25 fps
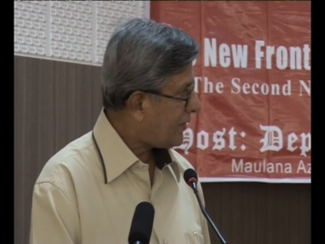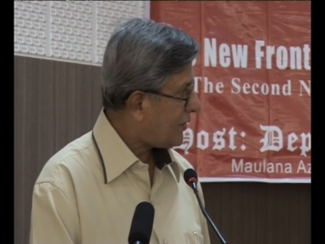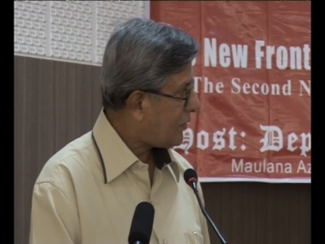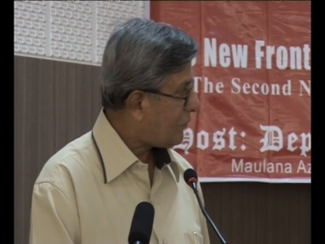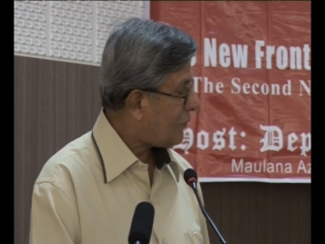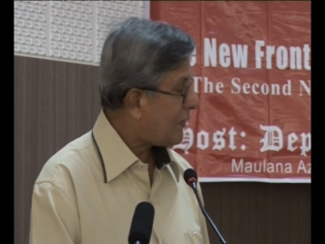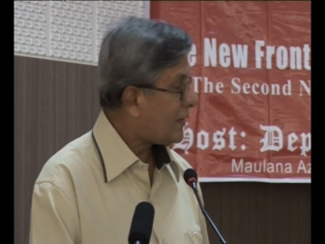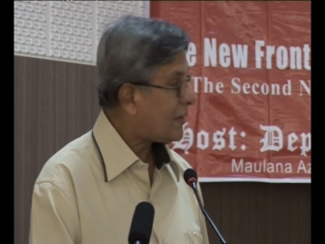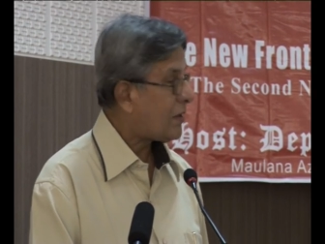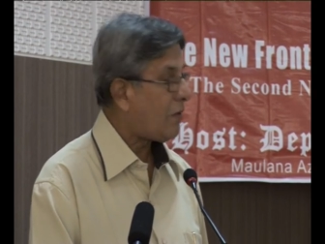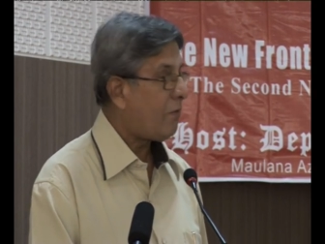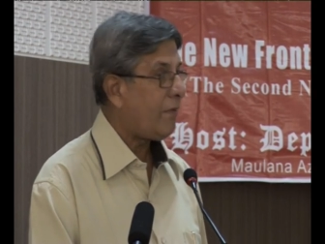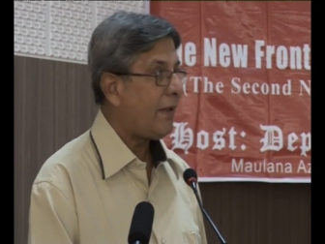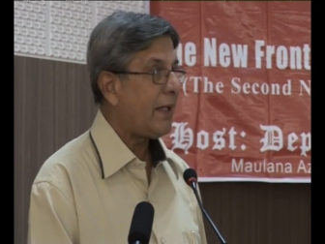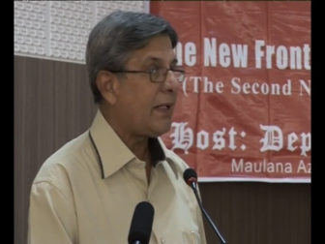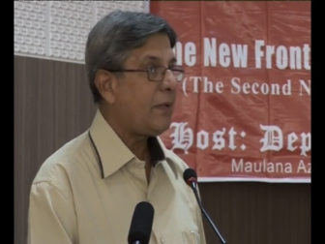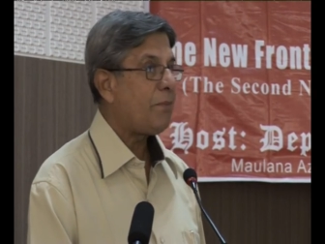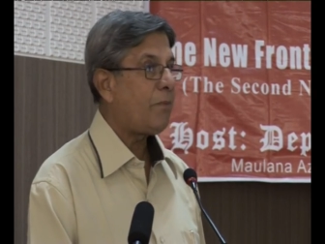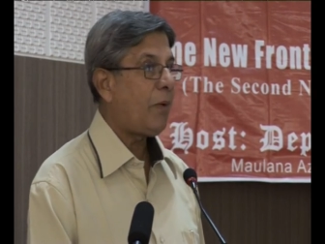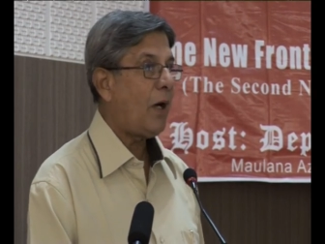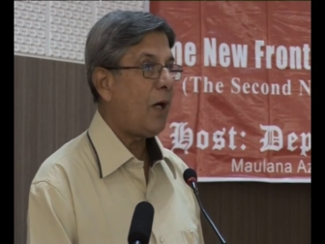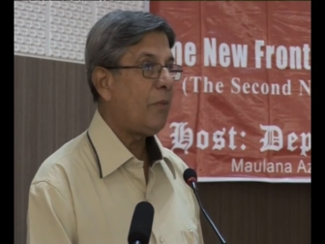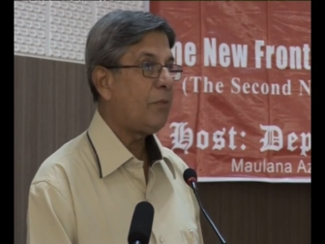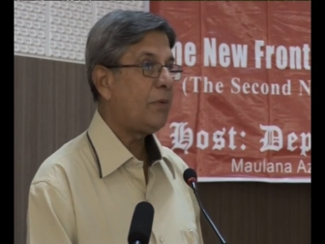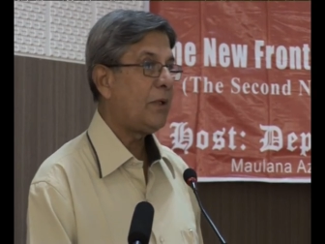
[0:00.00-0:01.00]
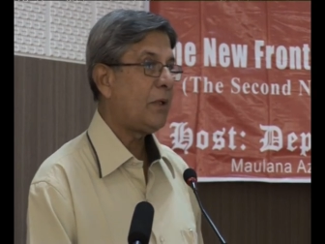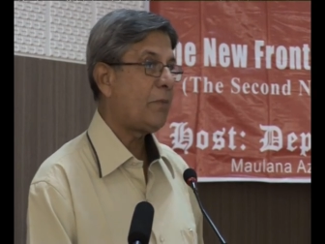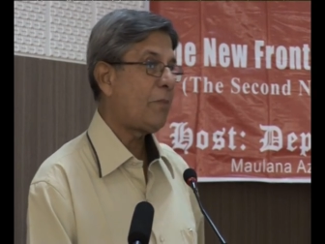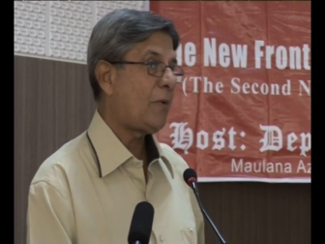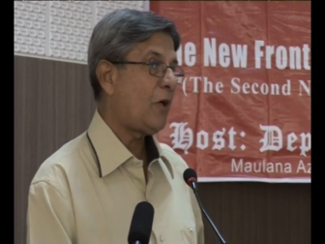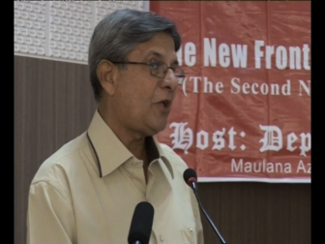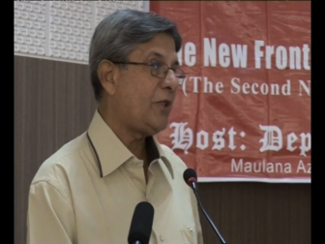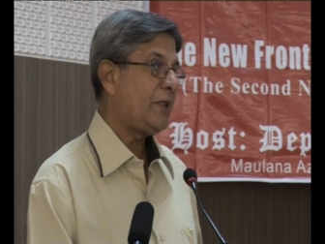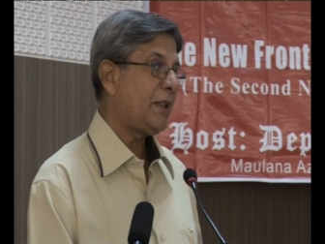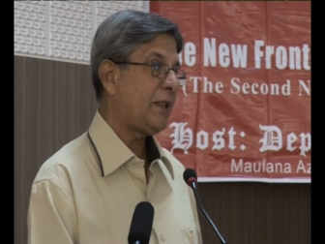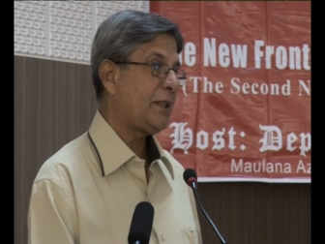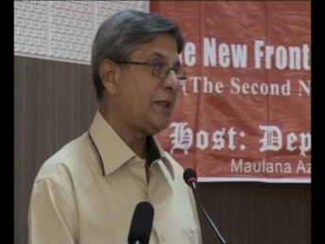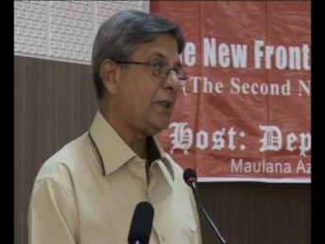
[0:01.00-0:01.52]
it is a very popular
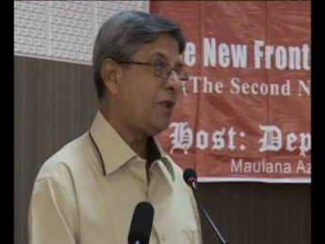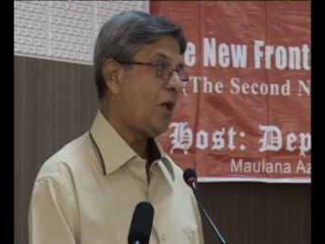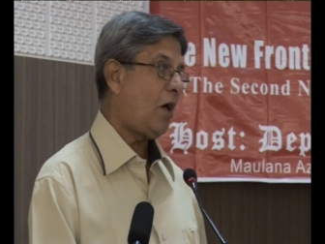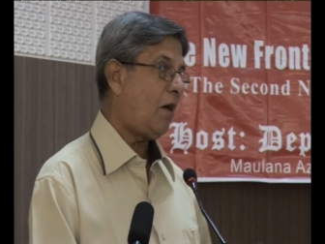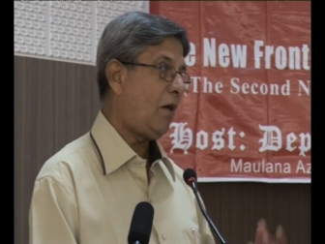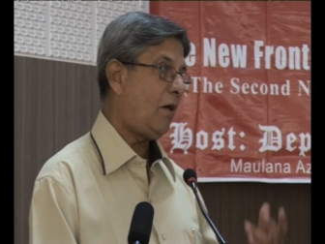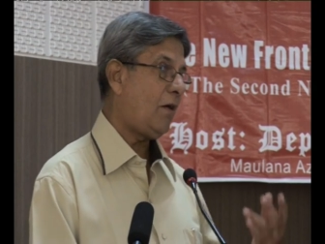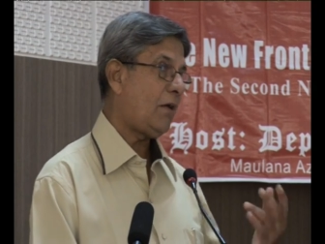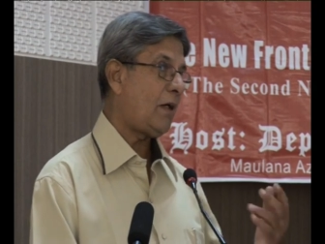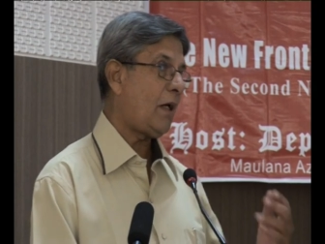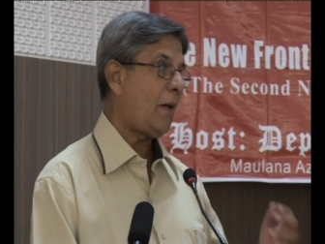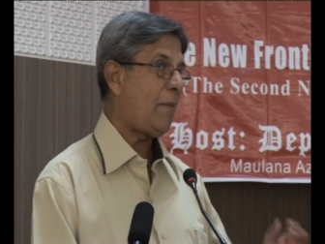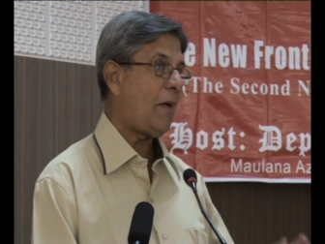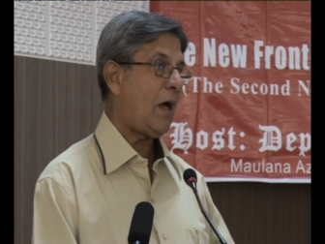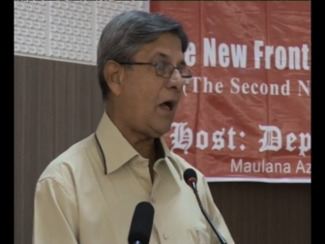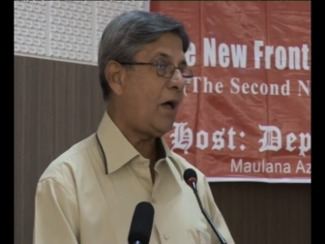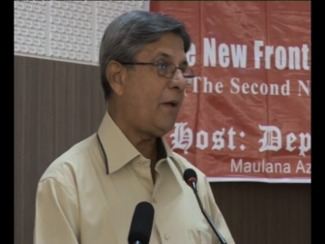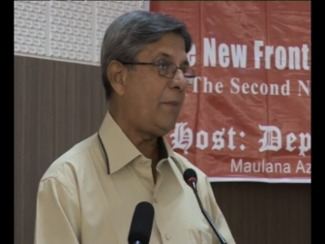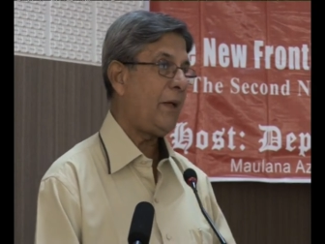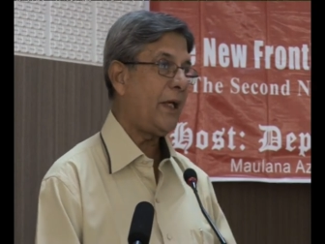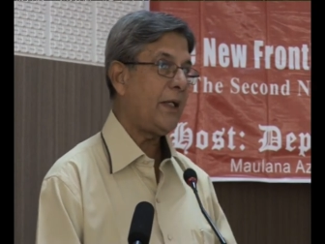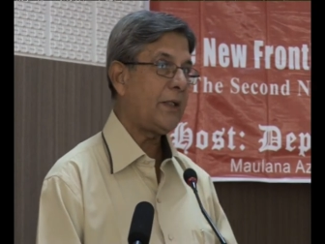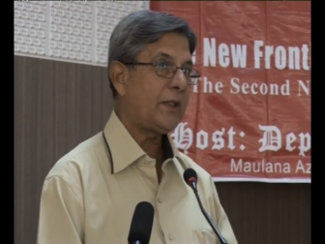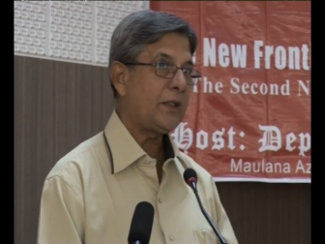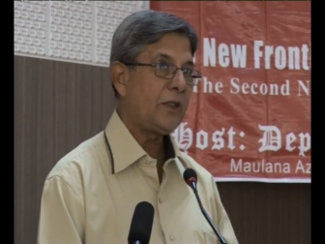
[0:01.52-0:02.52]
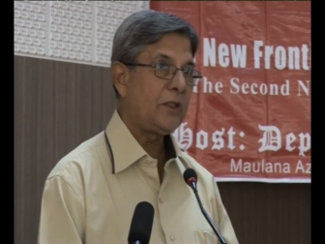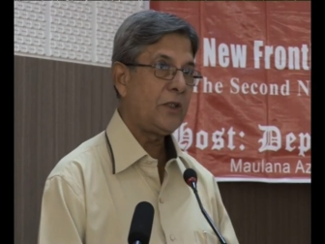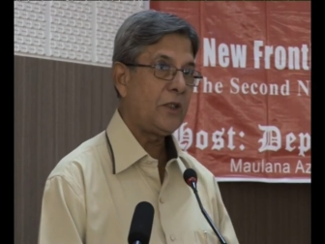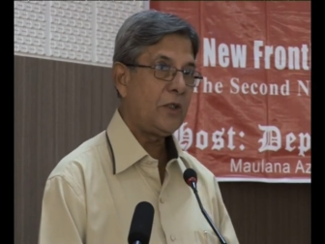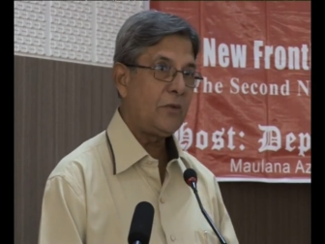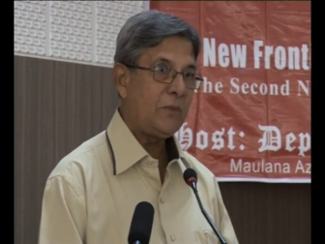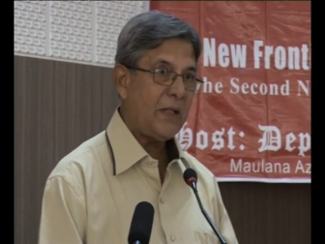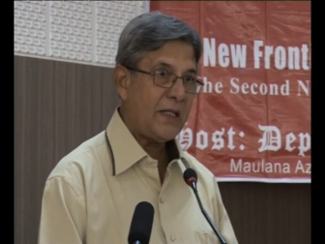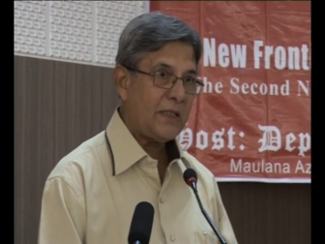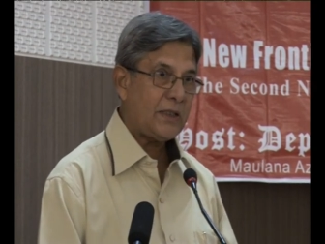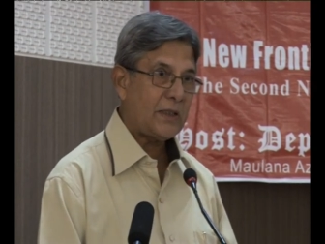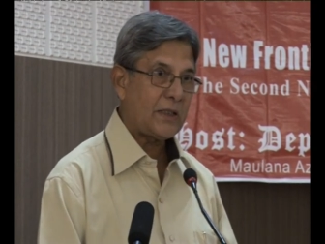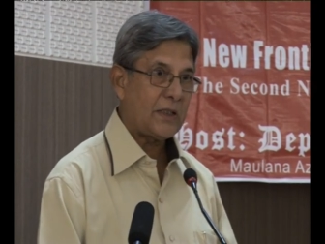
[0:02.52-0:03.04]
project in all American
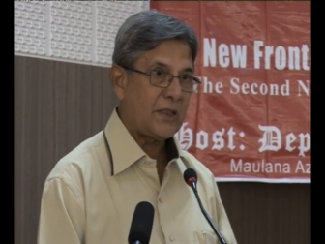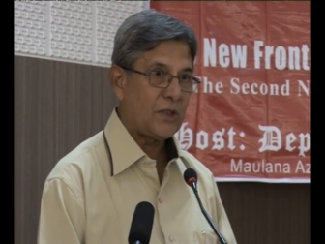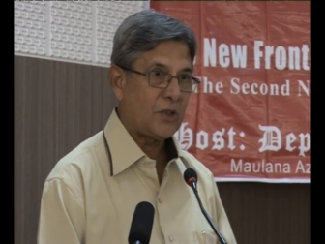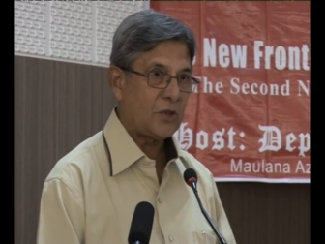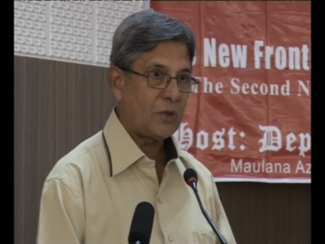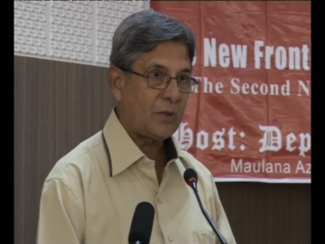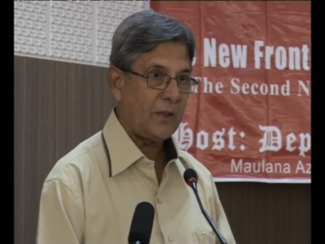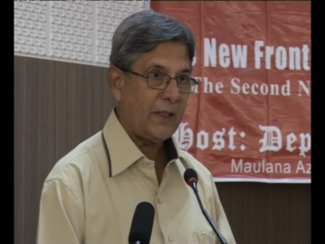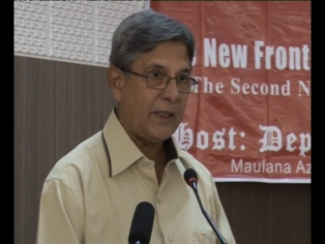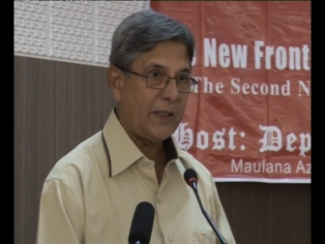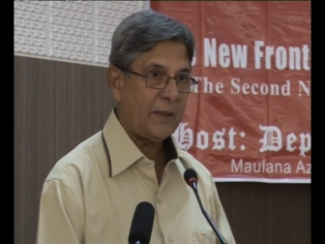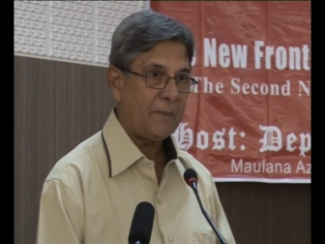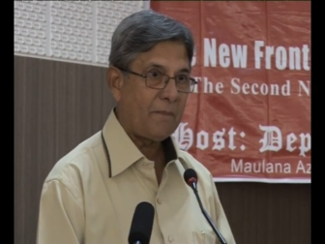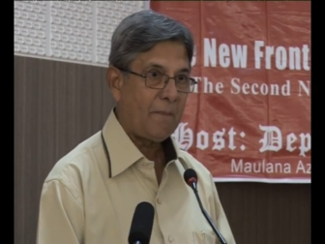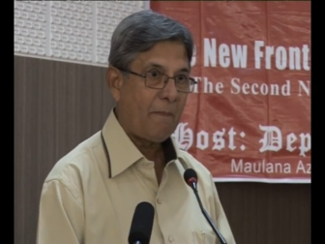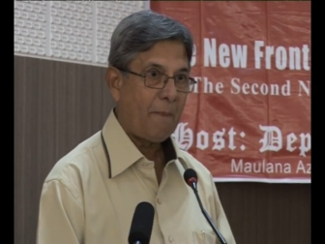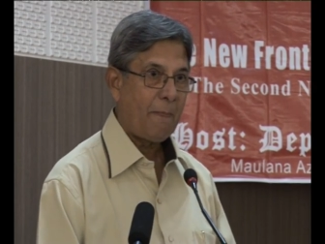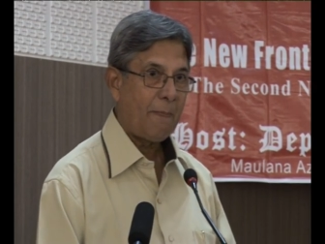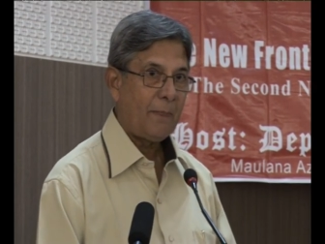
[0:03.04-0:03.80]
universities today.